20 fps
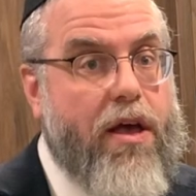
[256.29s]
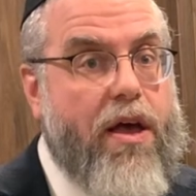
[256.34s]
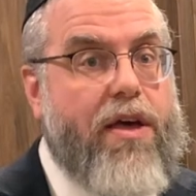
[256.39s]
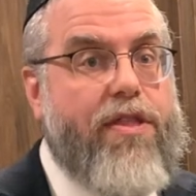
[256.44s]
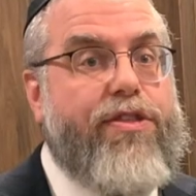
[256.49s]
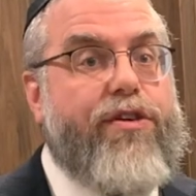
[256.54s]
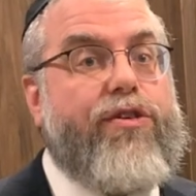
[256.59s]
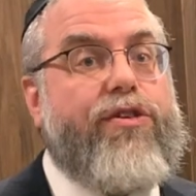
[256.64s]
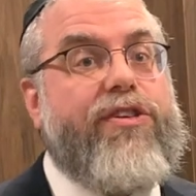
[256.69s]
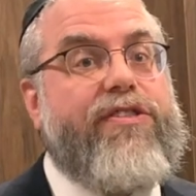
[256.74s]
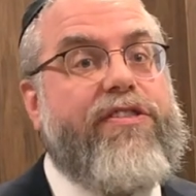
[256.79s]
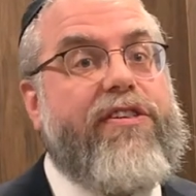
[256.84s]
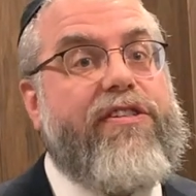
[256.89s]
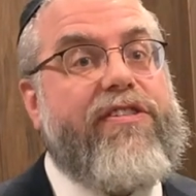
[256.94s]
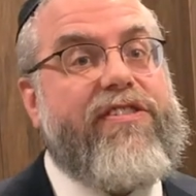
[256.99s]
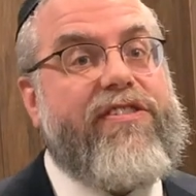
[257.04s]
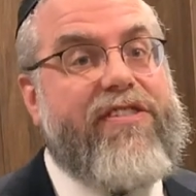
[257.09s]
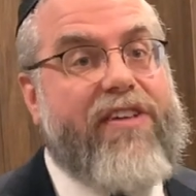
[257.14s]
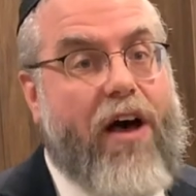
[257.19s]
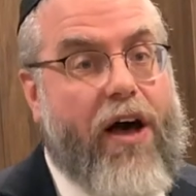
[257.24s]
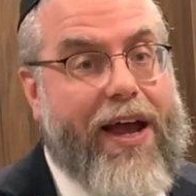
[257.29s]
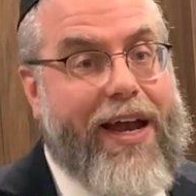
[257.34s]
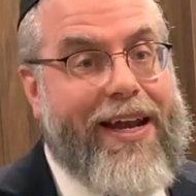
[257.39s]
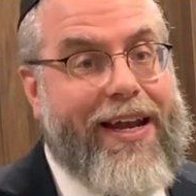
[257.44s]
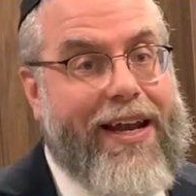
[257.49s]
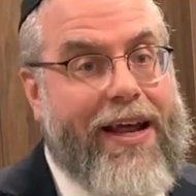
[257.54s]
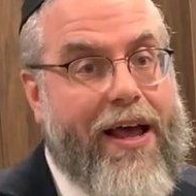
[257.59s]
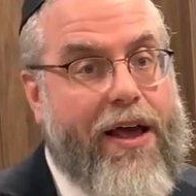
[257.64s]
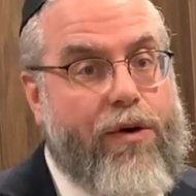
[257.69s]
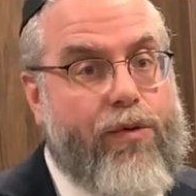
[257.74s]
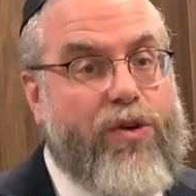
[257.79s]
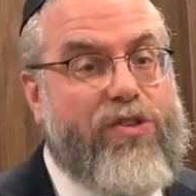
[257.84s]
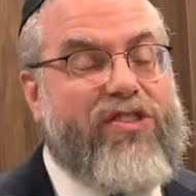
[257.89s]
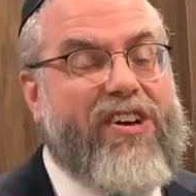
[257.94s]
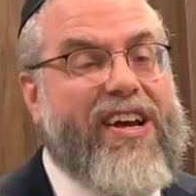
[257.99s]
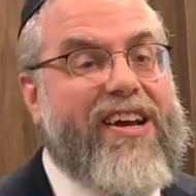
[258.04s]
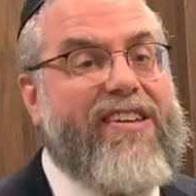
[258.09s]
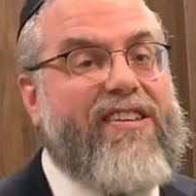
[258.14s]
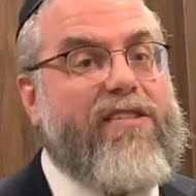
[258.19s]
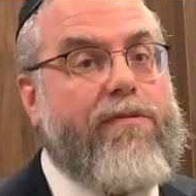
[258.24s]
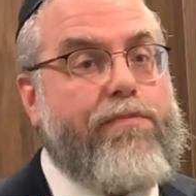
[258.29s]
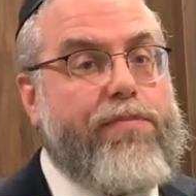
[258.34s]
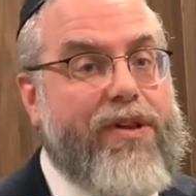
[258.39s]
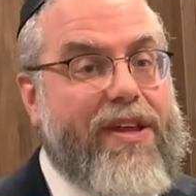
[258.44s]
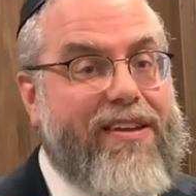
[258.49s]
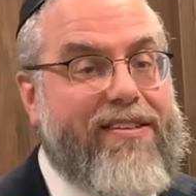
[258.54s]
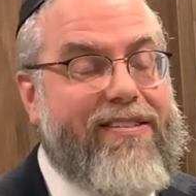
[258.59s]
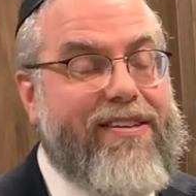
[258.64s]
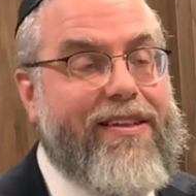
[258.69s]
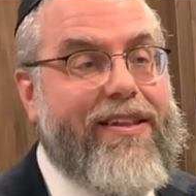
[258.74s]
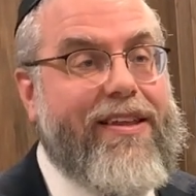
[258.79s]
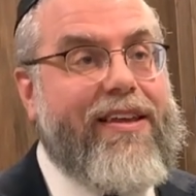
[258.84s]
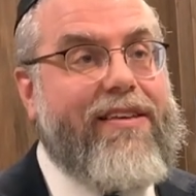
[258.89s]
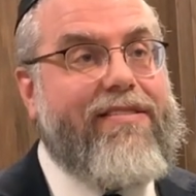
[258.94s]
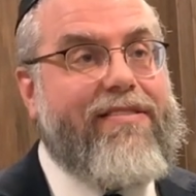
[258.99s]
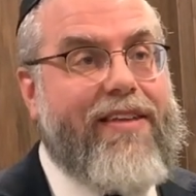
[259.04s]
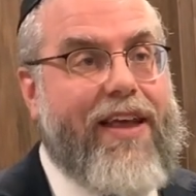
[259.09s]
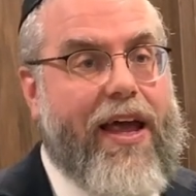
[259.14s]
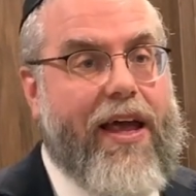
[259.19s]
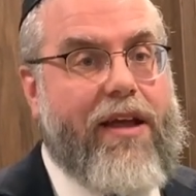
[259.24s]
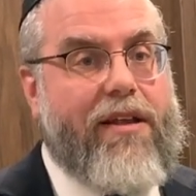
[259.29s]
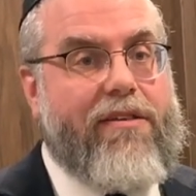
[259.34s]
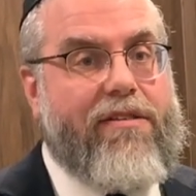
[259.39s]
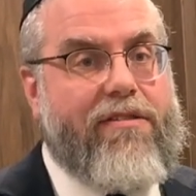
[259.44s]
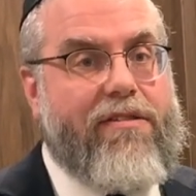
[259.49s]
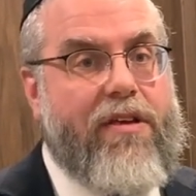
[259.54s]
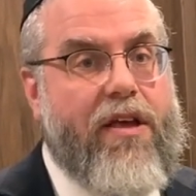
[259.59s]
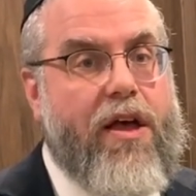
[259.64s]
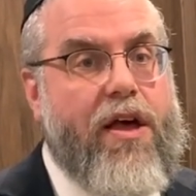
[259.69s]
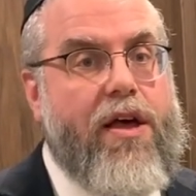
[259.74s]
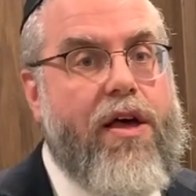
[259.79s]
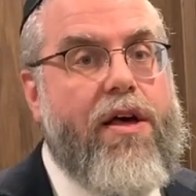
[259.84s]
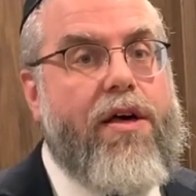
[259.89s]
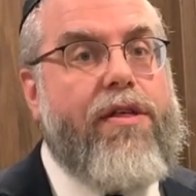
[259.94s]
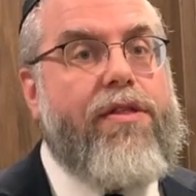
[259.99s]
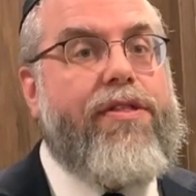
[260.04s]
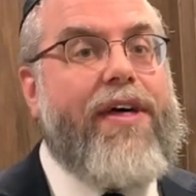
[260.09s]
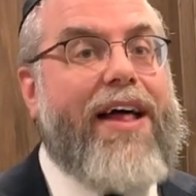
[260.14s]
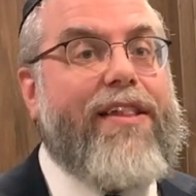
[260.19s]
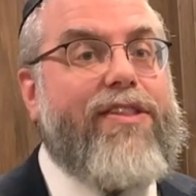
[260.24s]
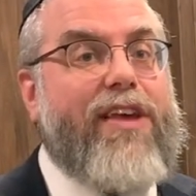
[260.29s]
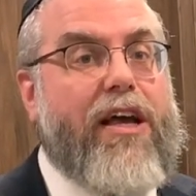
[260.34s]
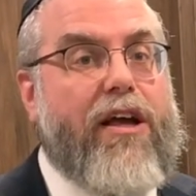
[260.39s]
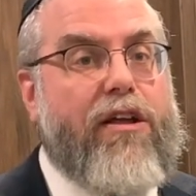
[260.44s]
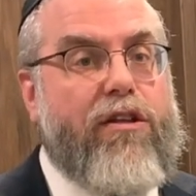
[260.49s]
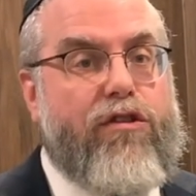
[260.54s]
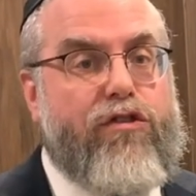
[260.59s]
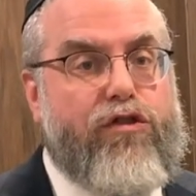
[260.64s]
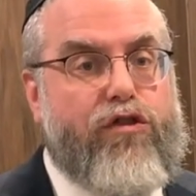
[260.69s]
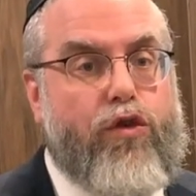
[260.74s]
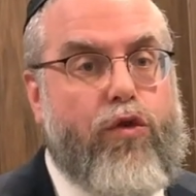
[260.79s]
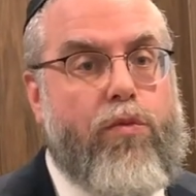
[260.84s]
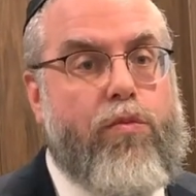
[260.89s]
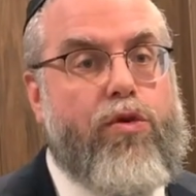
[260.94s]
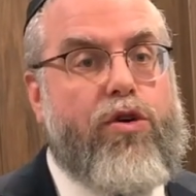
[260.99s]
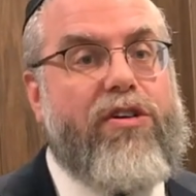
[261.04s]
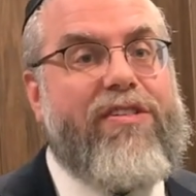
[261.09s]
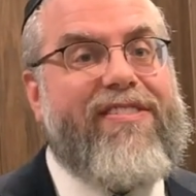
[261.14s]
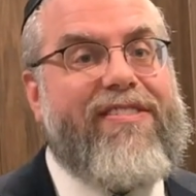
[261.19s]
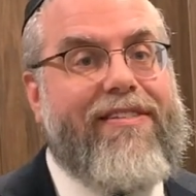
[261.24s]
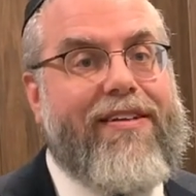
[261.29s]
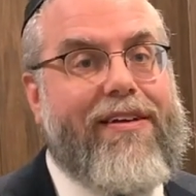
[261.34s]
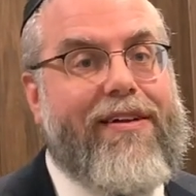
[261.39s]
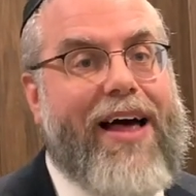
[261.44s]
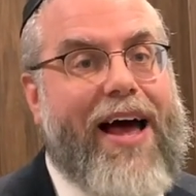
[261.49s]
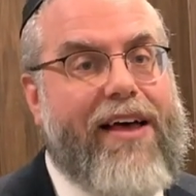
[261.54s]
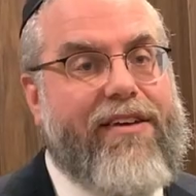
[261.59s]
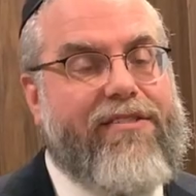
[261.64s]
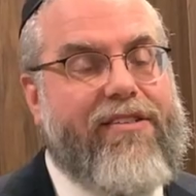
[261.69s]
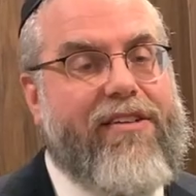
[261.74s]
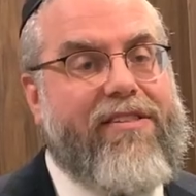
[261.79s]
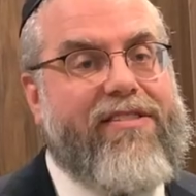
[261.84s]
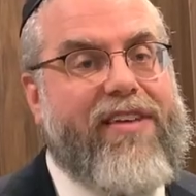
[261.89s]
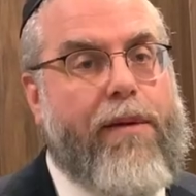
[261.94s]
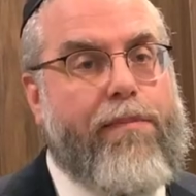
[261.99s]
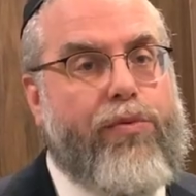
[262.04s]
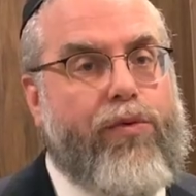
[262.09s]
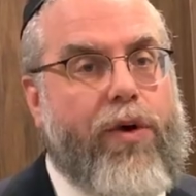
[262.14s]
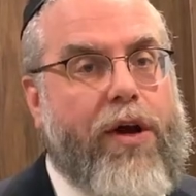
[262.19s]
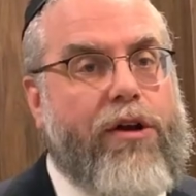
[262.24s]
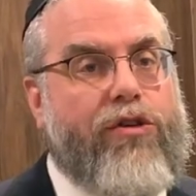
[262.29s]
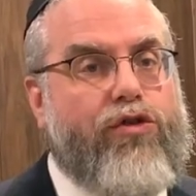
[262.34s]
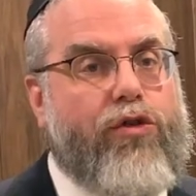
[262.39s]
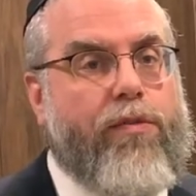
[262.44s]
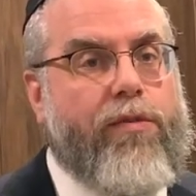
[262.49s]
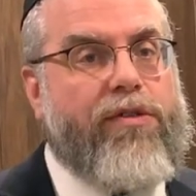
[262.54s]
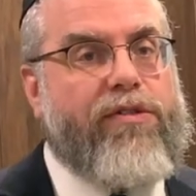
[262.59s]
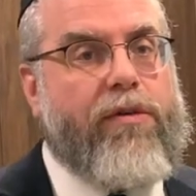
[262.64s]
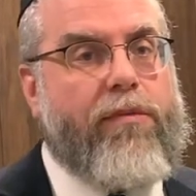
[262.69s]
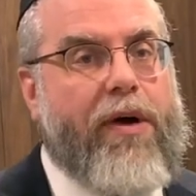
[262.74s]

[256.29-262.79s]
there is a sign which explicitly states that the consumer still has to separate Trumas and